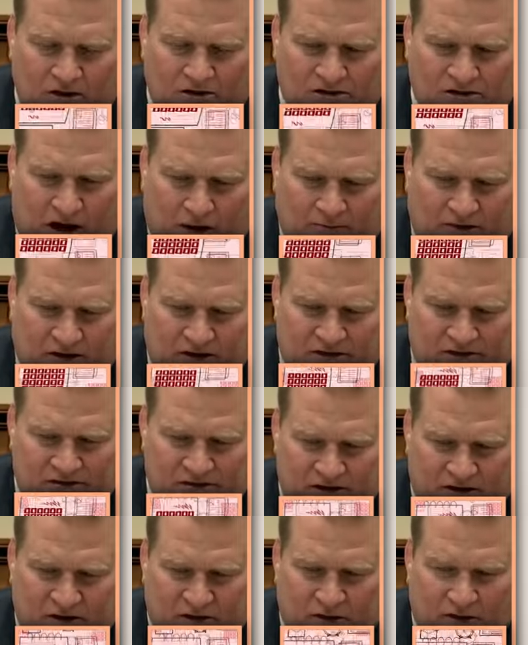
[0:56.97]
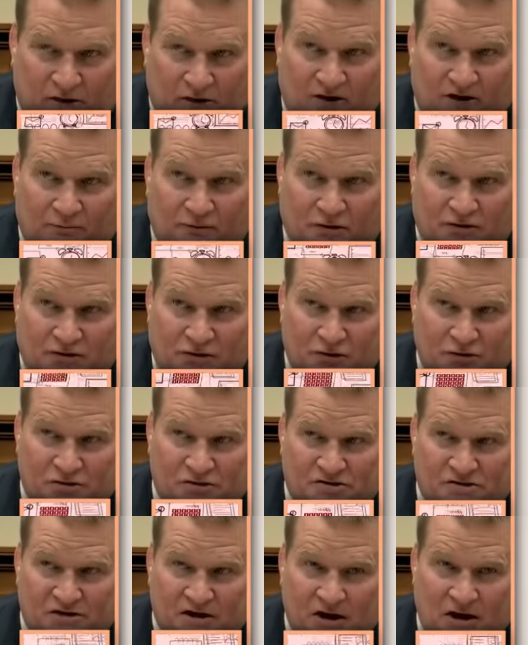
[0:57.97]
Shapley and Ziegler, have
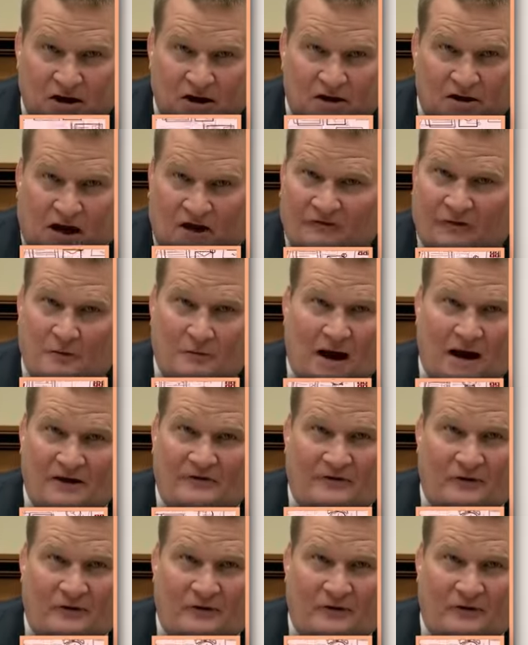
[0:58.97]
produced. Not from my